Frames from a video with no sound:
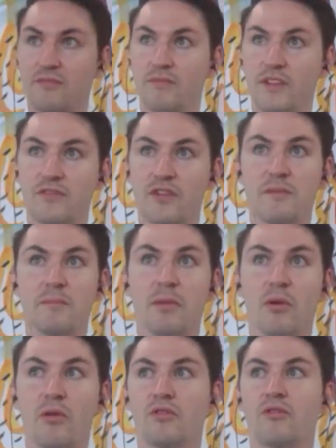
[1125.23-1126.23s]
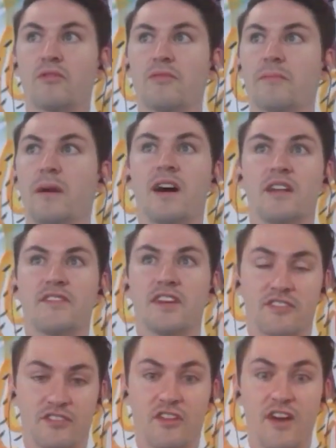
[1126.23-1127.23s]
That's a very important part of our
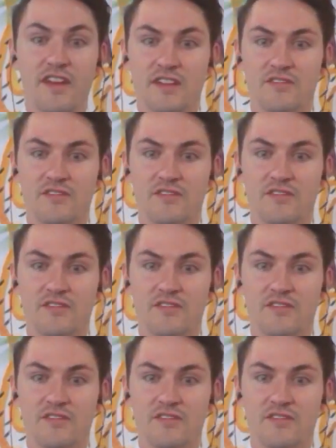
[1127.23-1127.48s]
society,